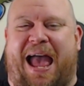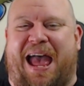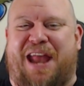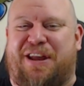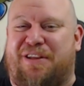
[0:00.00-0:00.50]

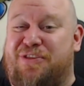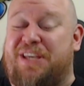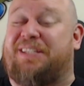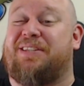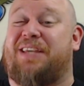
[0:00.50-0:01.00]
and
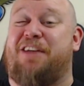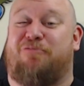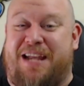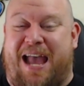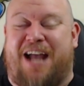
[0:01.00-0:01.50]
this is a
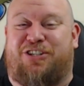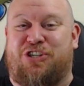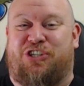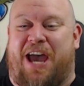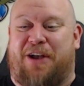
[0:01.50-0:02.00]

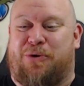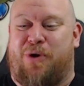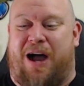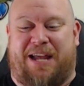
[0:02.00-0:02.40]
reaction channel.